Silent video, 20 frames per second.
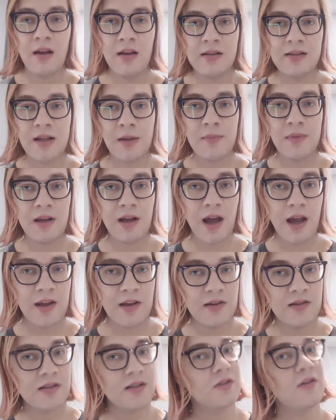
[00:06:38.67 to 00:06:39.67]
Something I
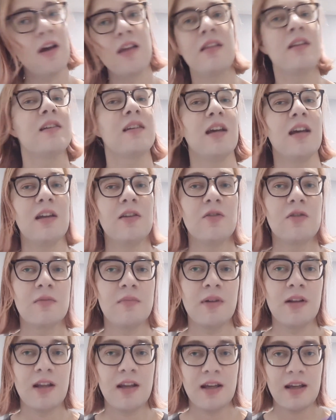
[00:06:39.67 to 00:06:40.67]
use throughout the day
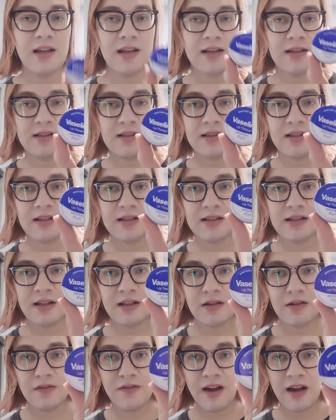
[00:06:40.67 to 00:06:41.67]
normally is this
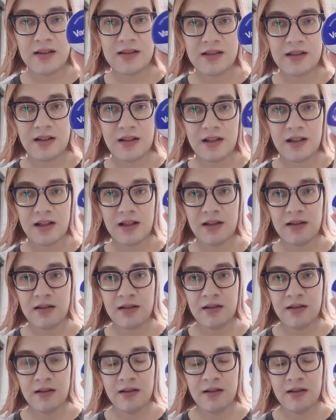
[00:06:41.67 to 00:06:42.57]
little Vaseline.